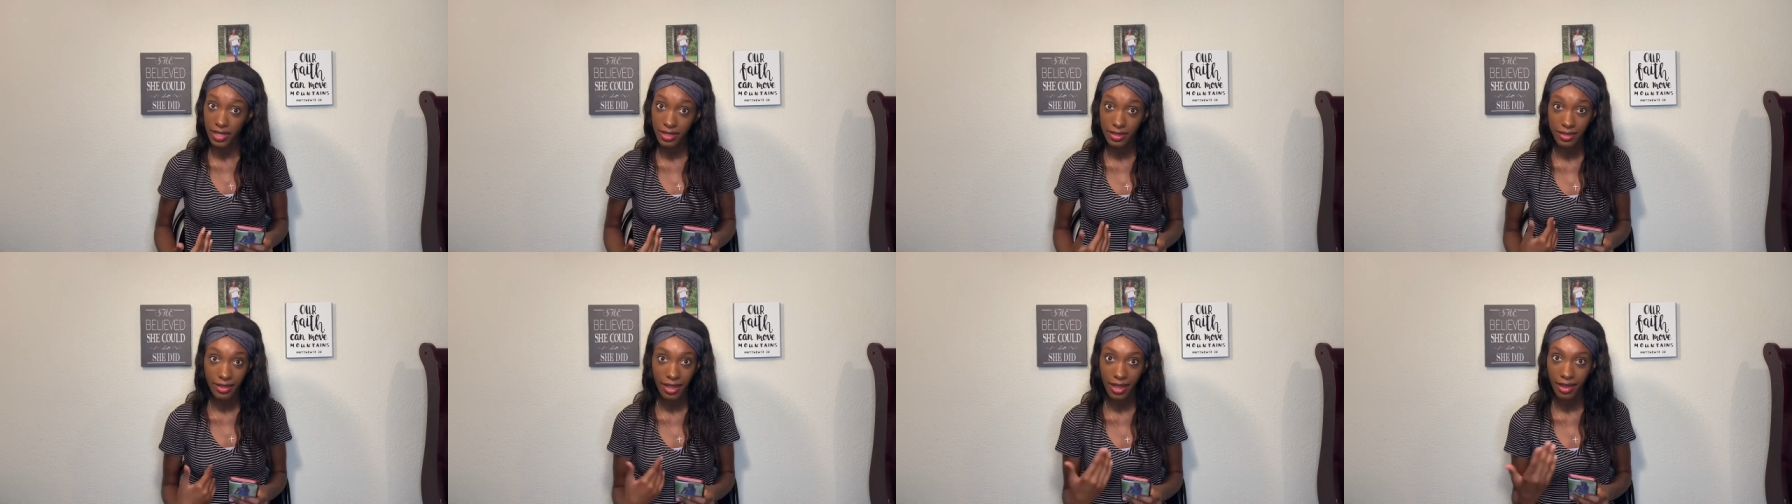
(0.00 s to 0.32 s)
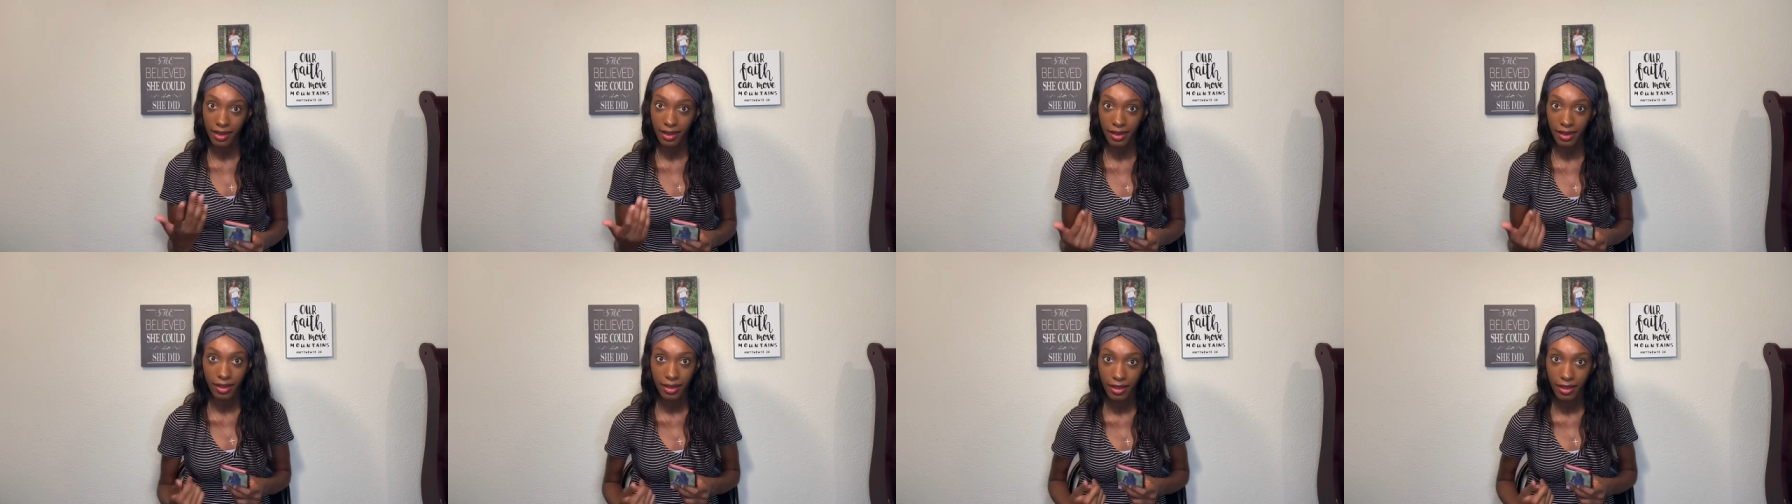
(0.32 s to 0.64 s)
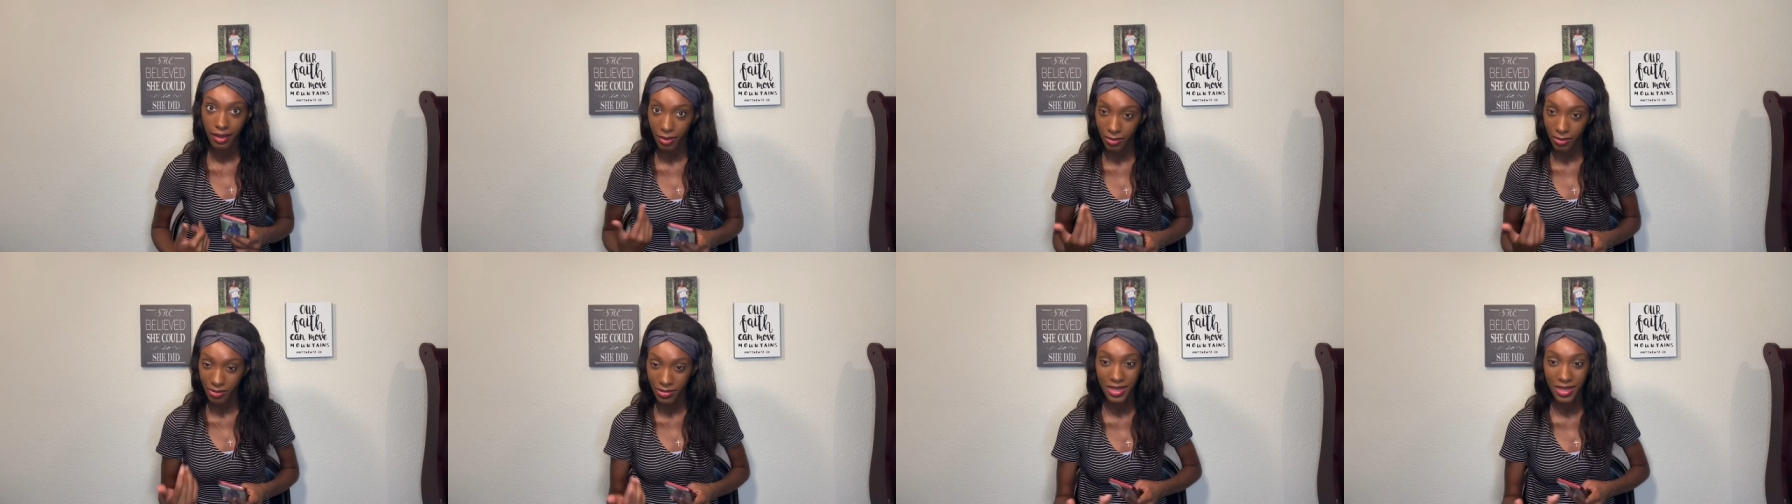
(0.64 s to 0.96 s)
then like
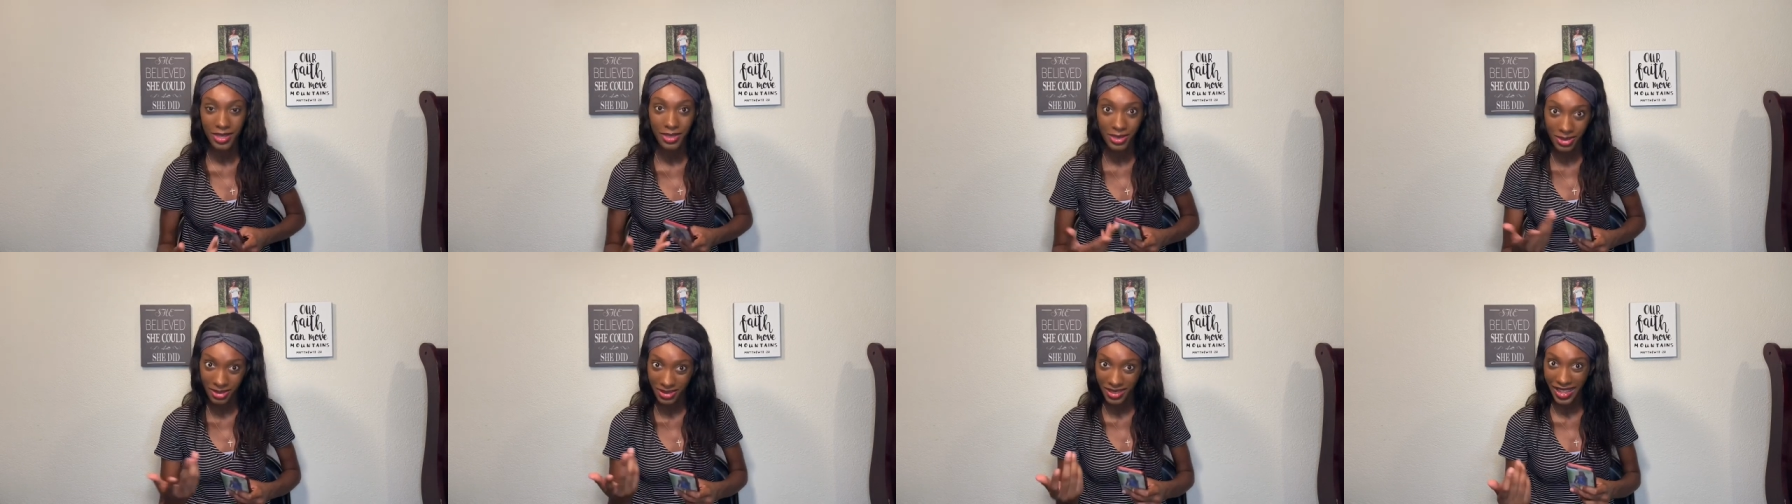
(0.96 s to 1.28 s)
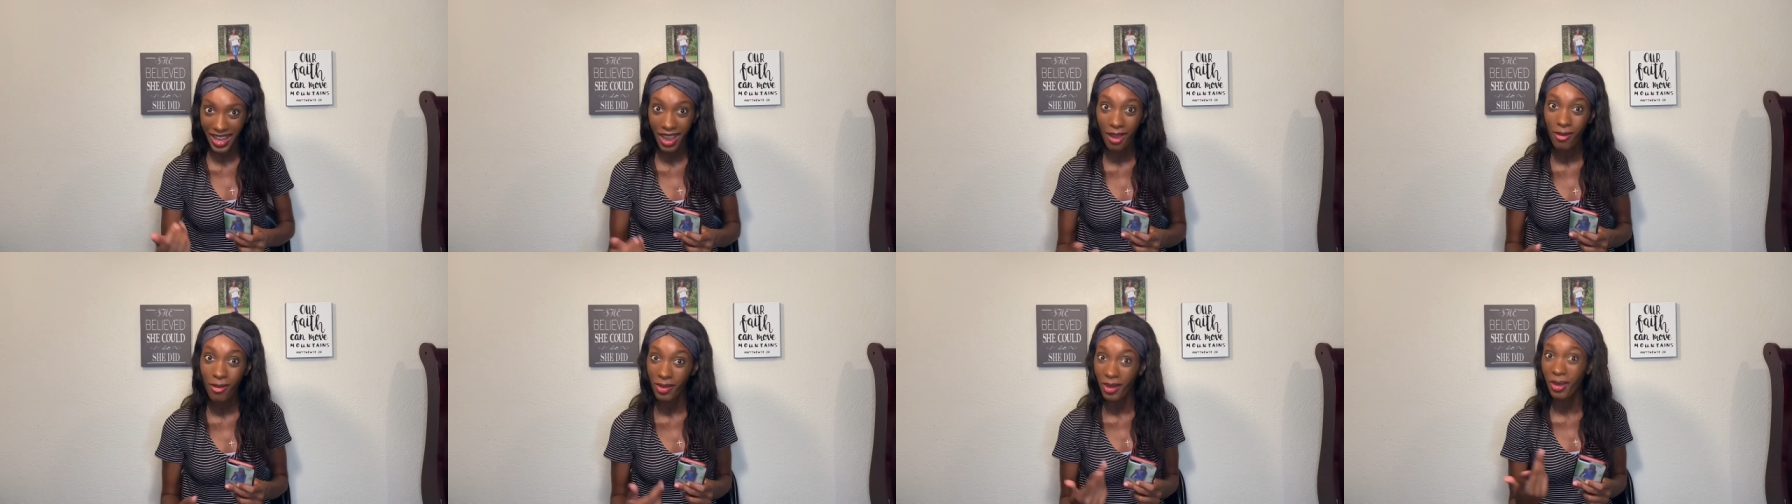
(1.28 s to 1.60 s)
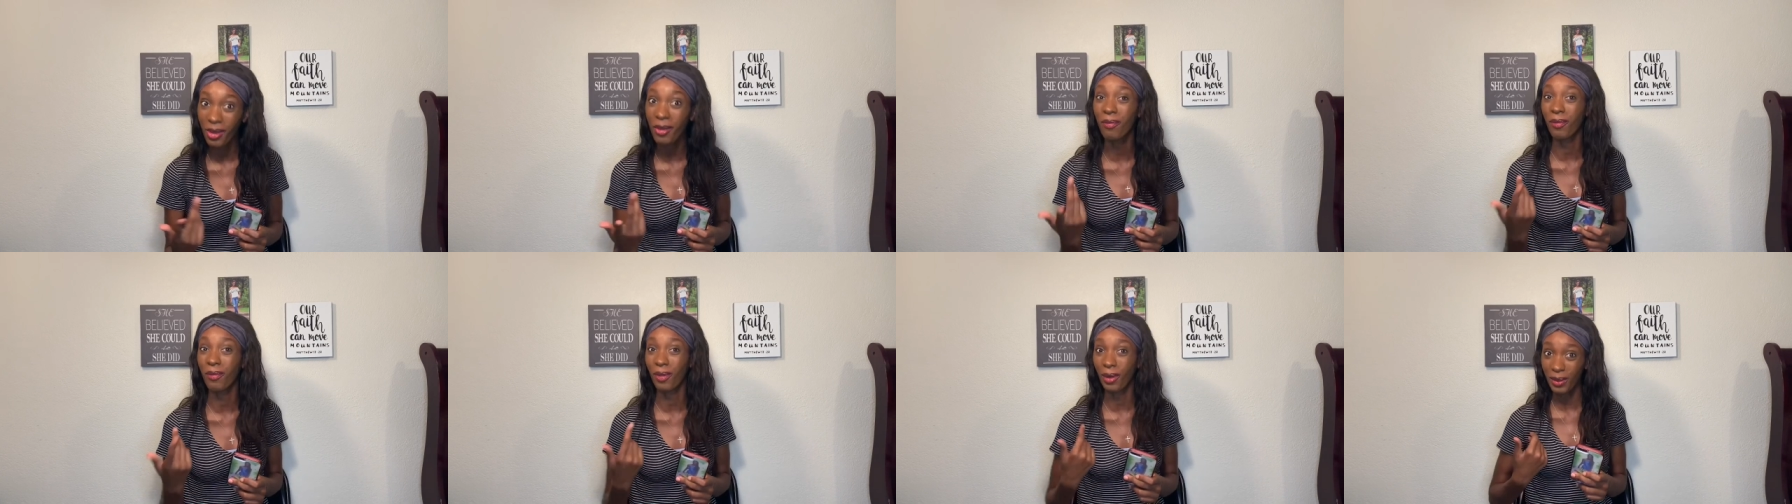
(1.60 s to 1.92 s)
we could do that, we could
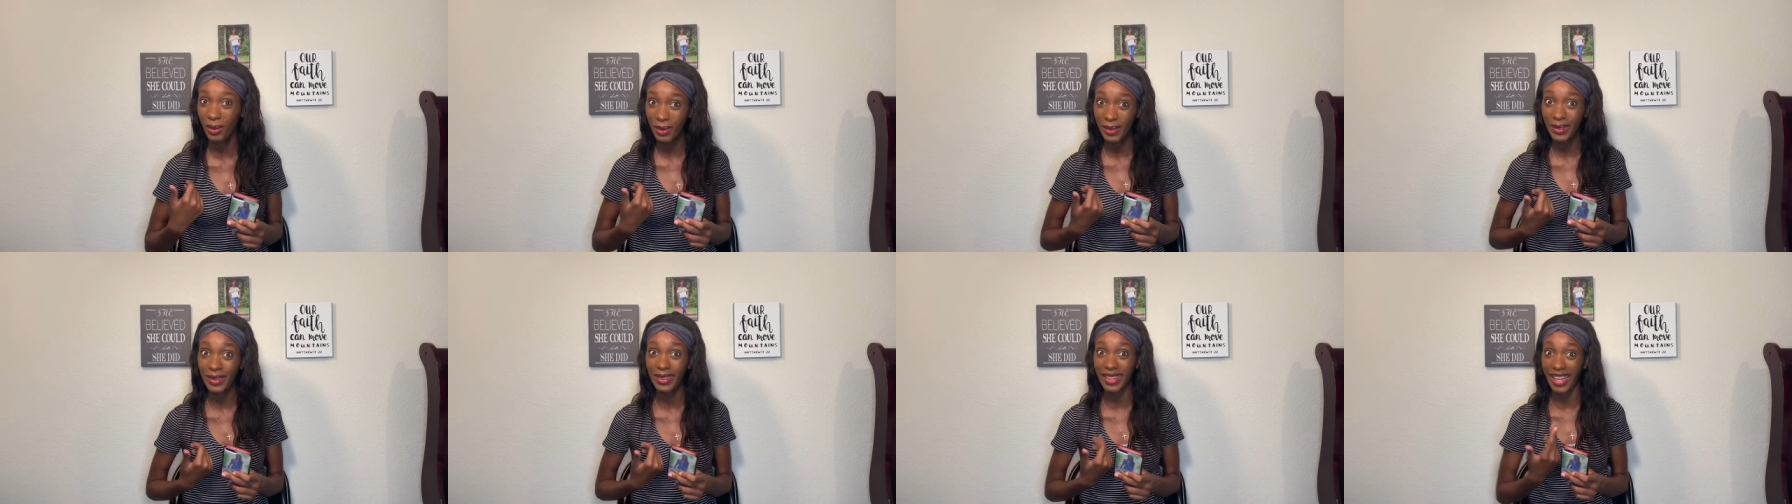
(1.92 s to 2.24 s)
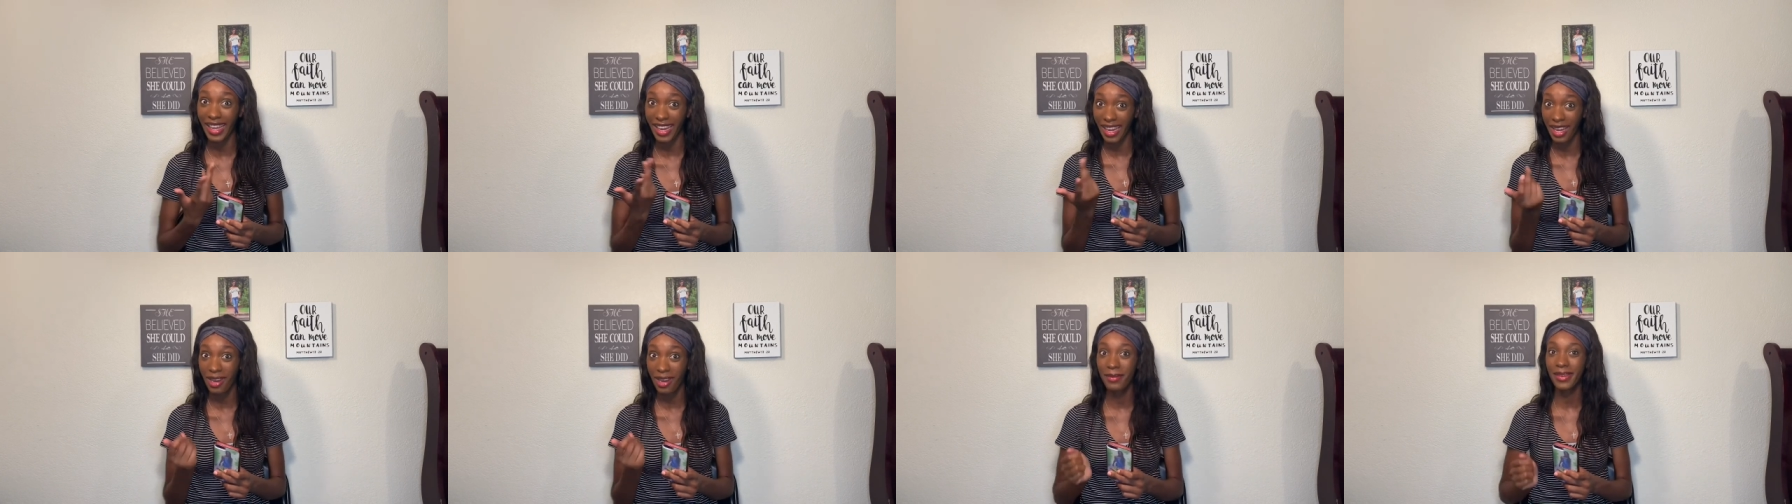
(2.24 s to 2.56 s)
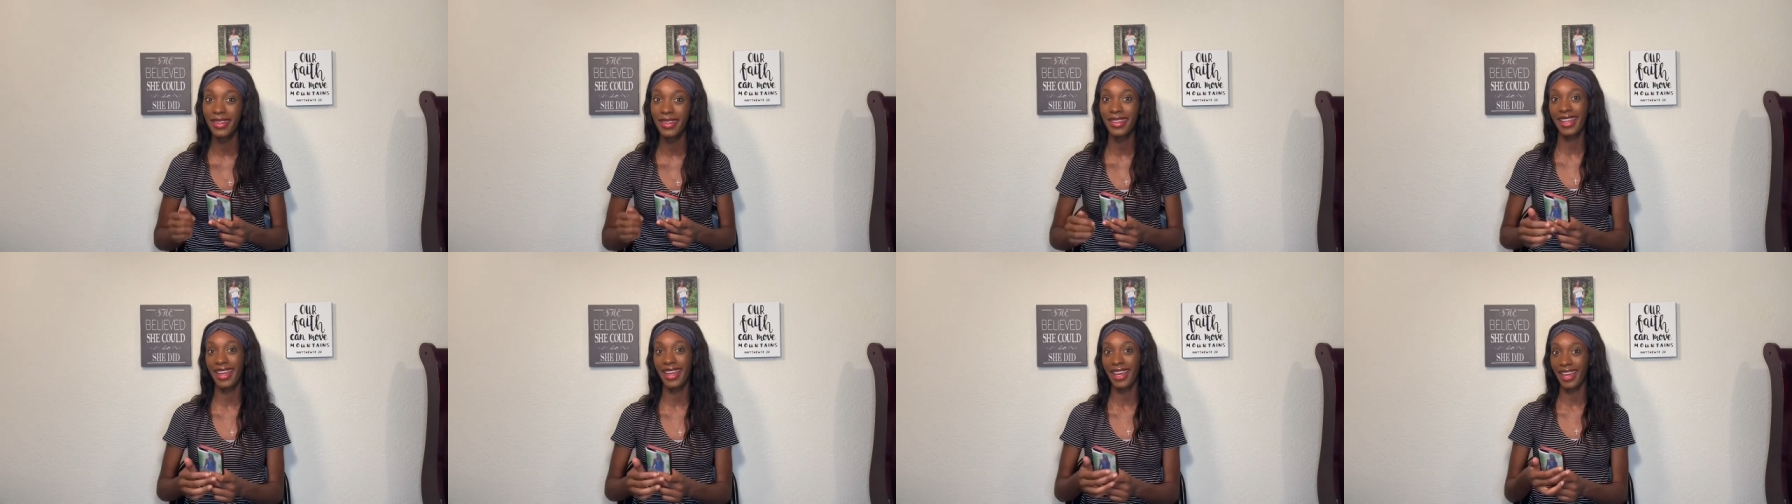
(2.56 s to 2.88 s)
both do that, how about
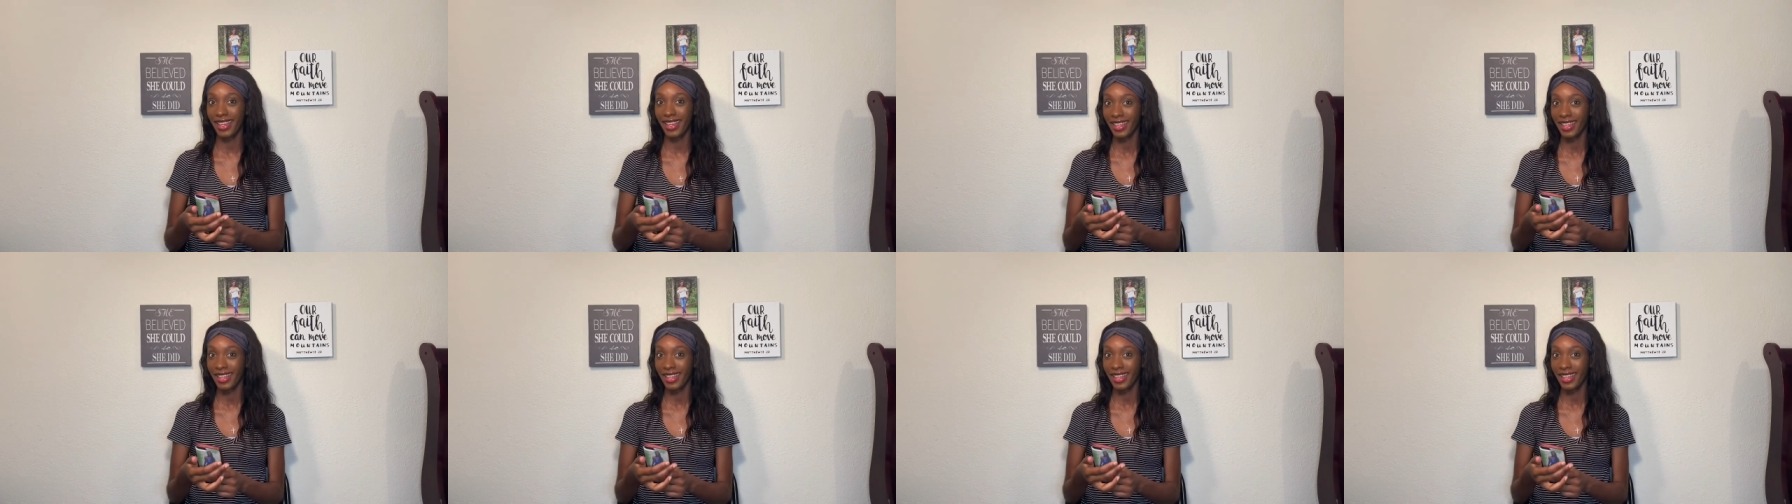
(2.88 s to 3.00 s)
that,